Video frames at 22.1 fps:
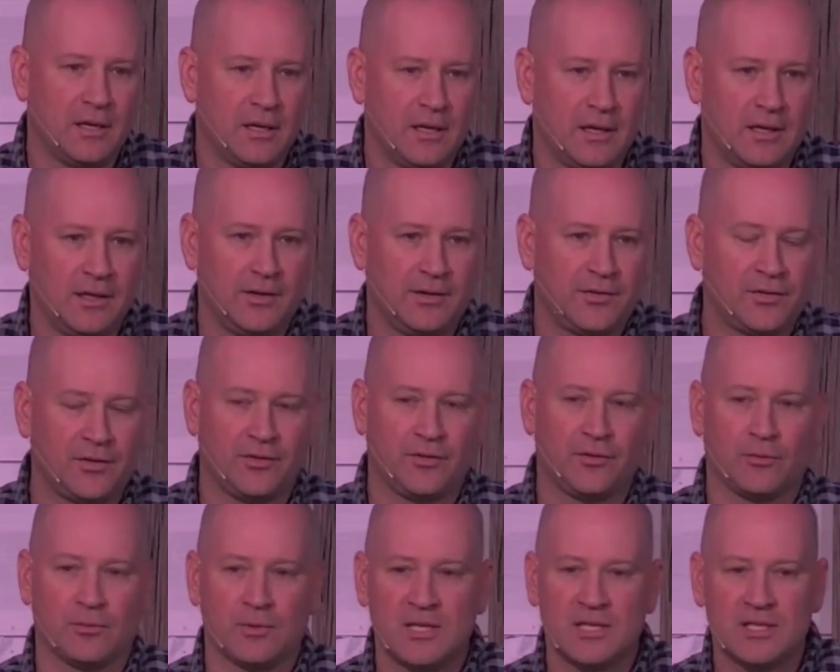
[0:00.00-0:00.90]
And he says,
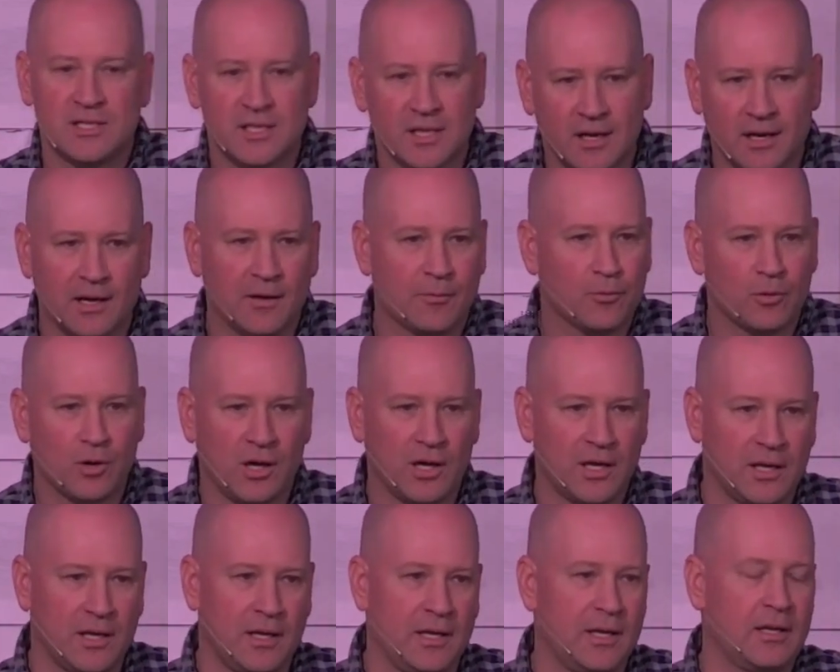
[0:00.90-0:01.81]
The reason I
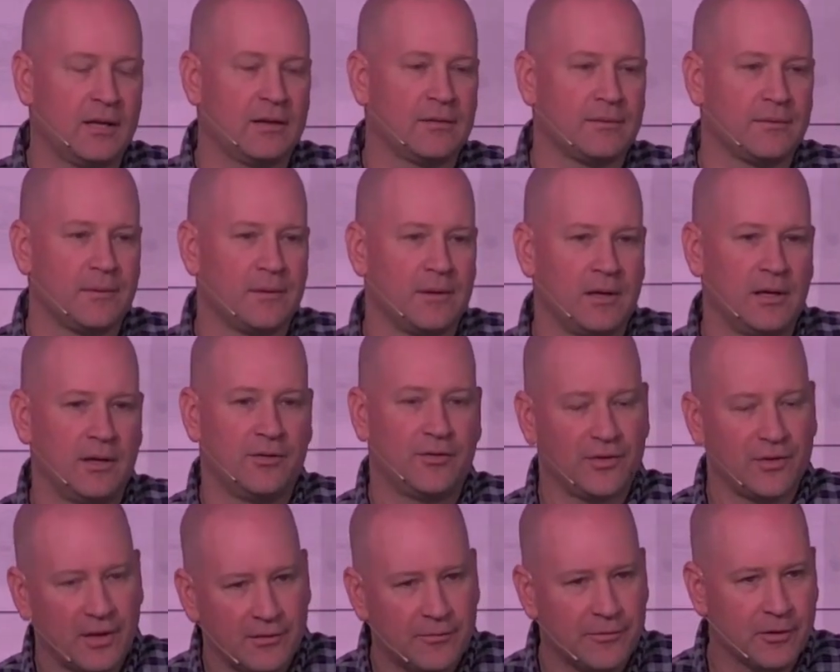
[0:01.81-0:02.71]
run and
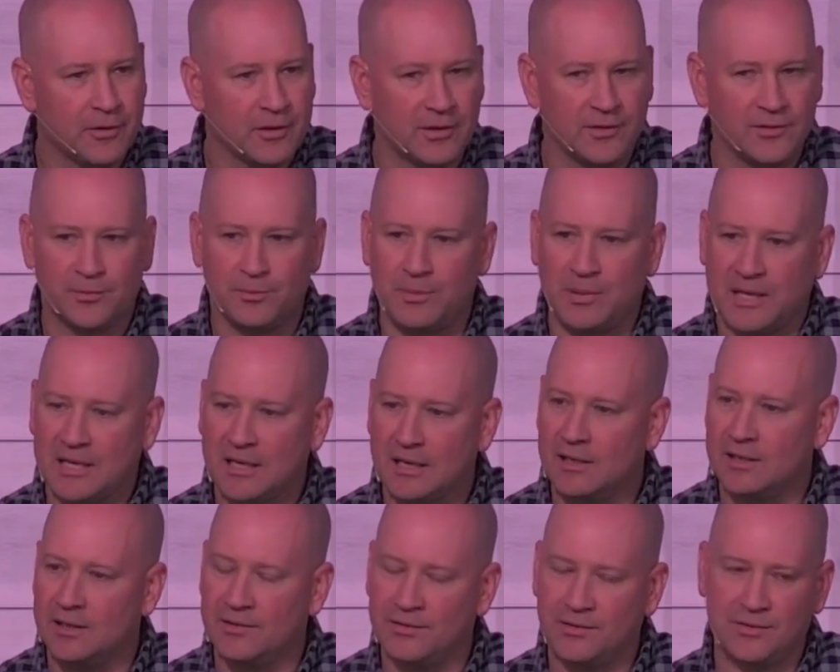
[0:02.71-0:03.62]
suffer is
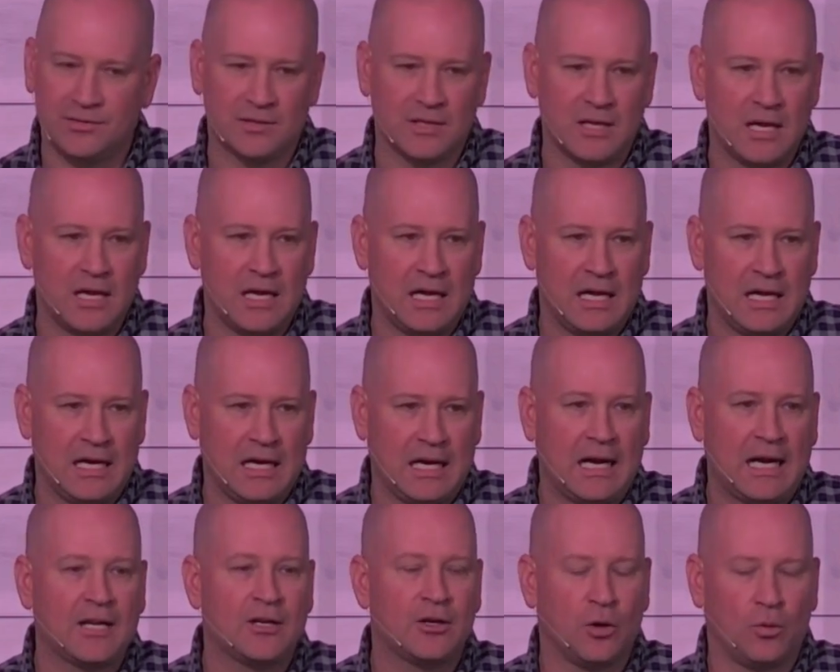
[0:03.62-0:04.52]
because
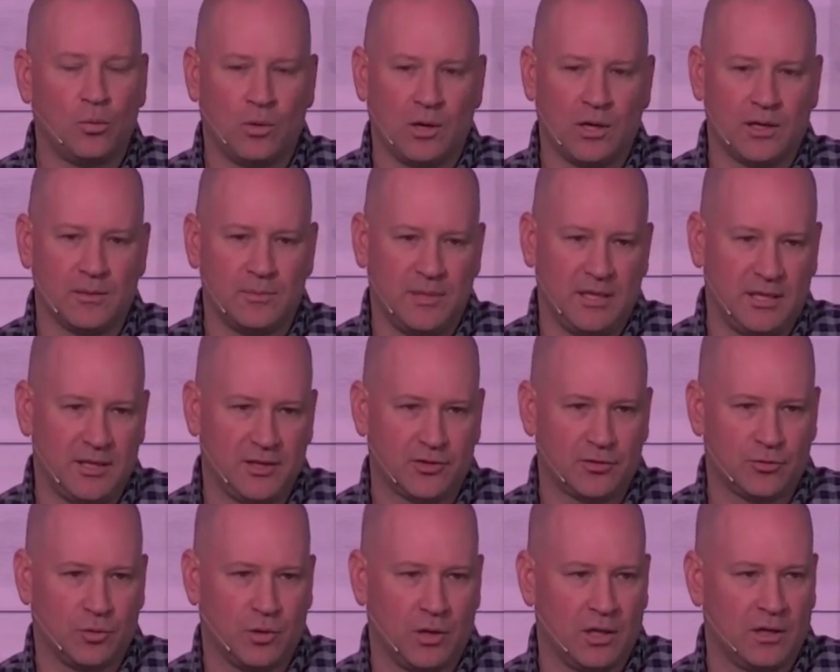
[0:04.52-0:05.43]
I don't want to be
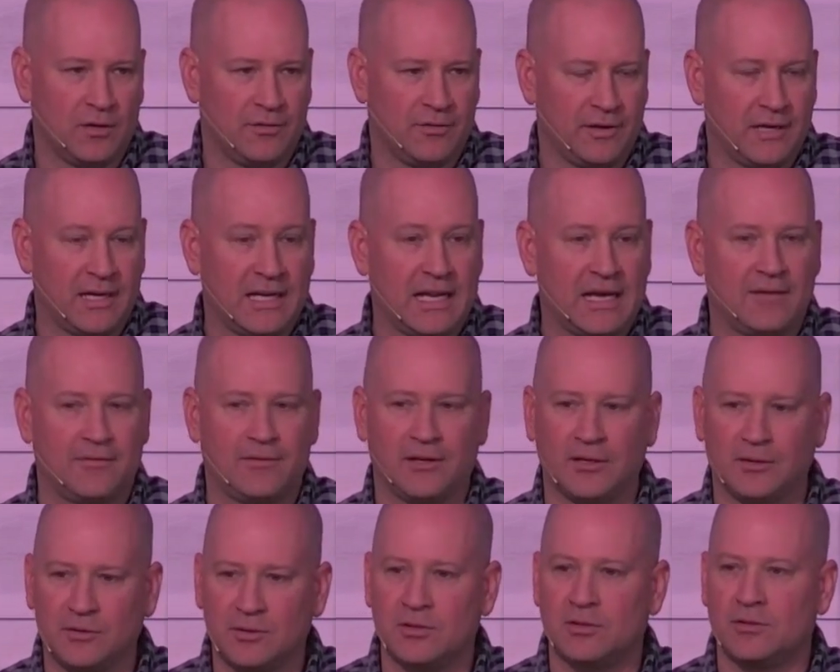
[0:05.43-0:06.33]
disqualified,
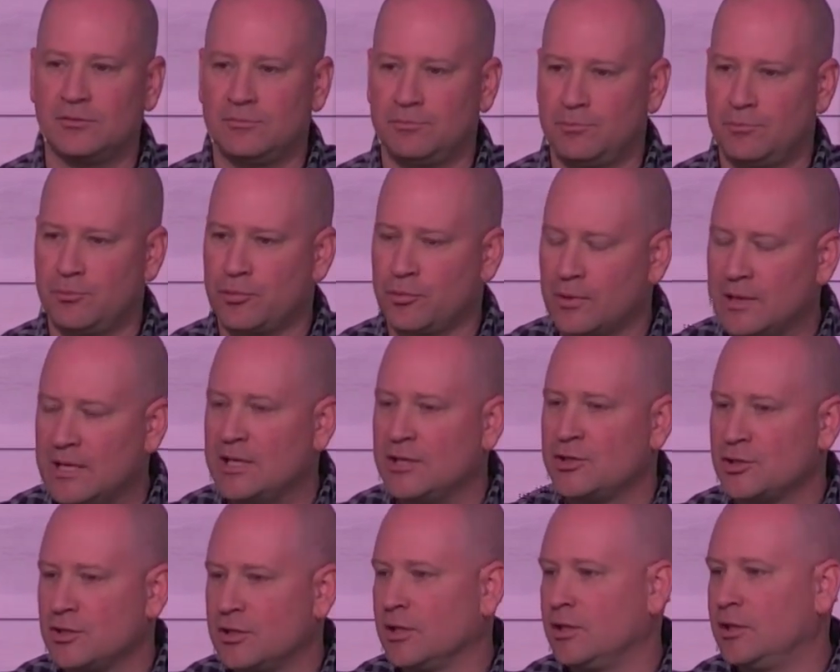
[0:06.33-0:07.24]
having
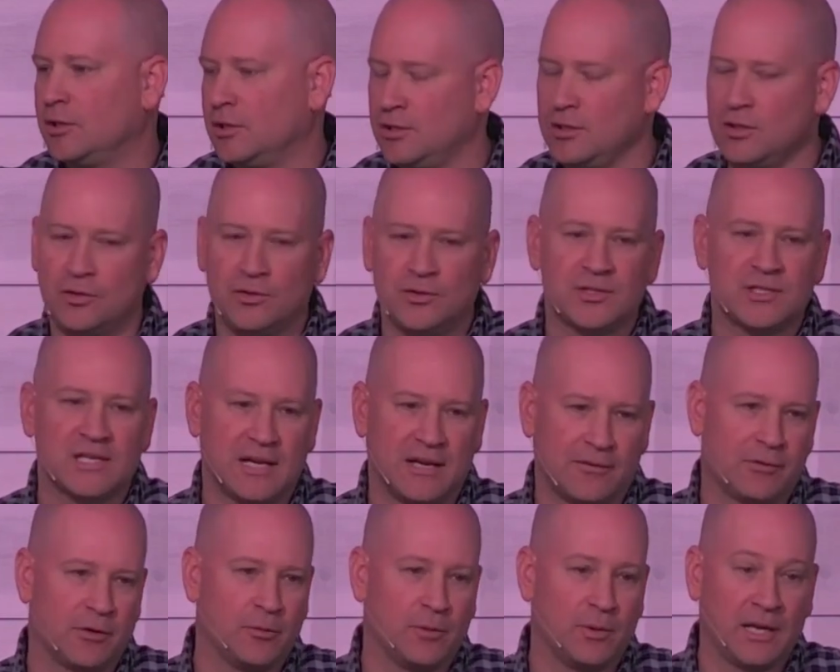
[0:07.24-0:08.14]
preached the good news to
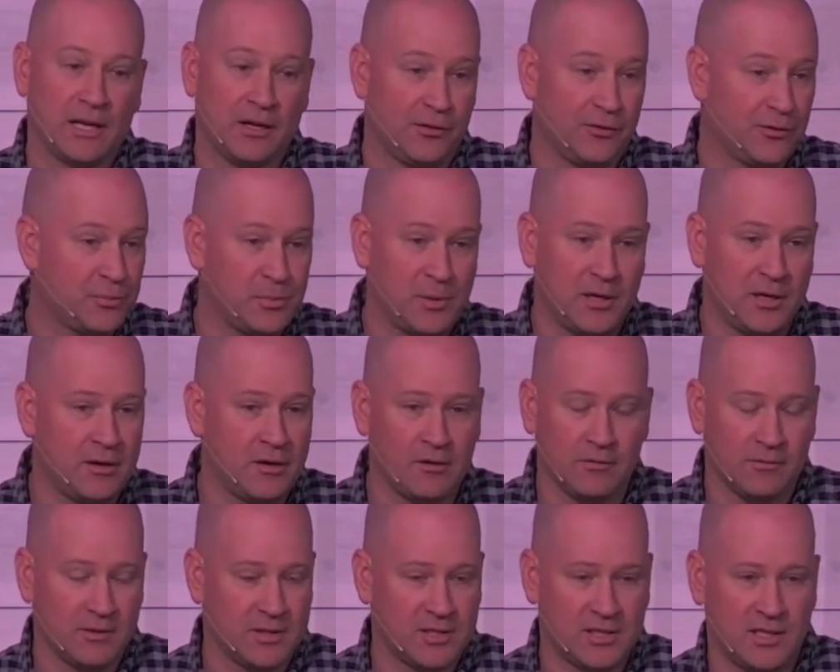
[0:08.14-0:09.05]
everyone else but
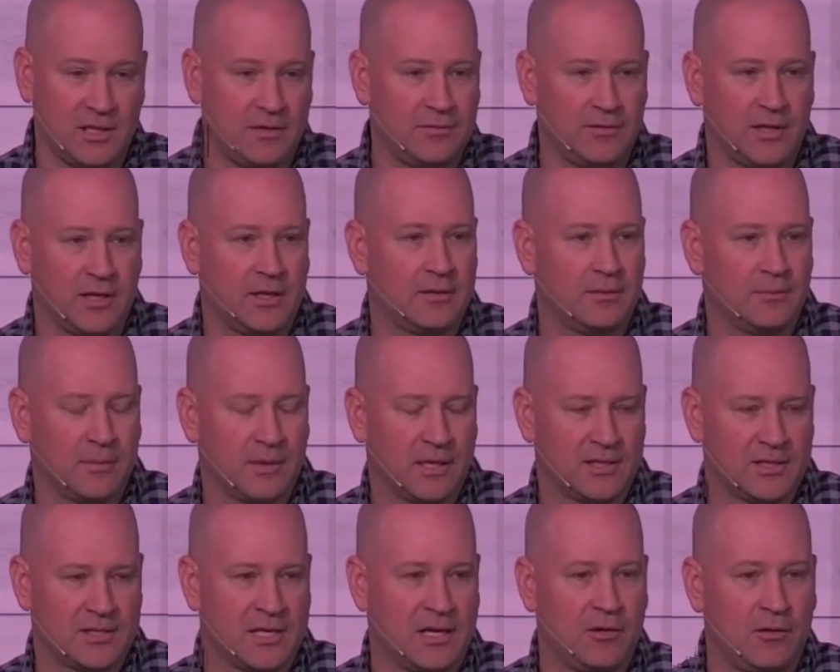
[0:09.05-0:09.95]
not received it
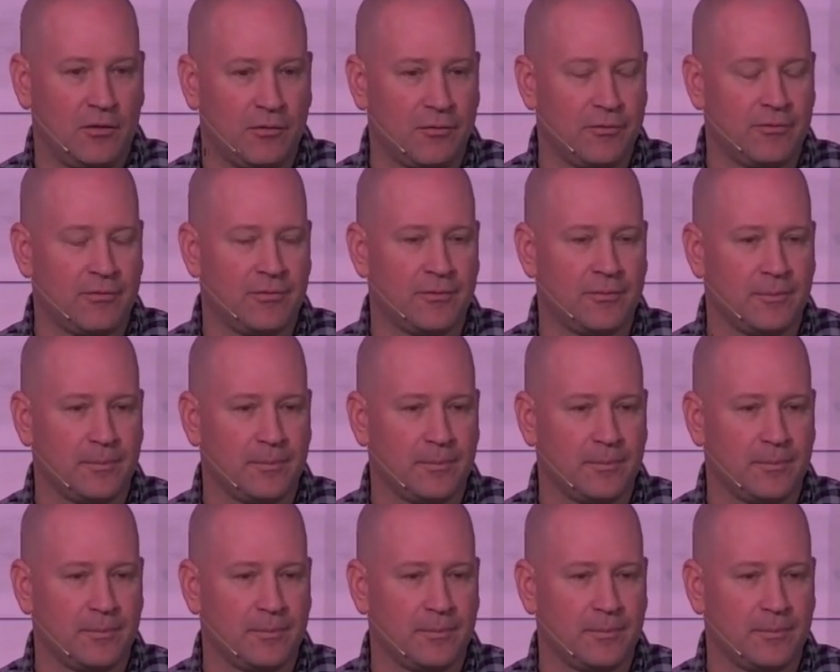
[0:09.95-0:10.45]
myself.